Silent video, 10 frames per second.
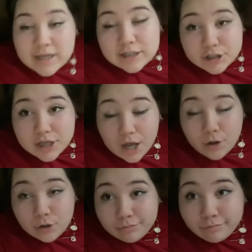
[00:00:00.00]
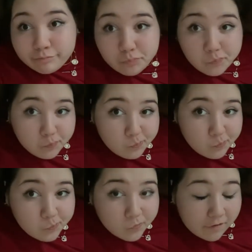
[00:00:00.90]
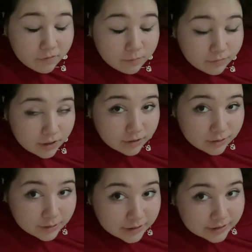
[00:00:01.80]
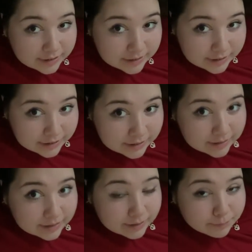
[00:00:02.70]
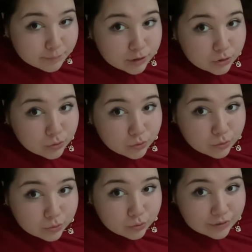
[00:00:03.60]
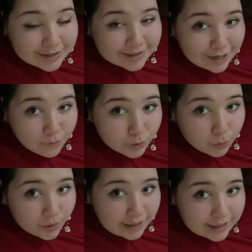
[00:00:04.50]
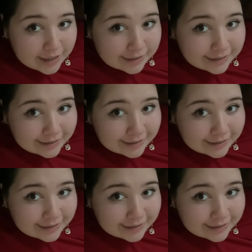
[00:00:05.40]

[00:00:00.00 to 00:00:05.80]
I just got home from my school that's an hour away.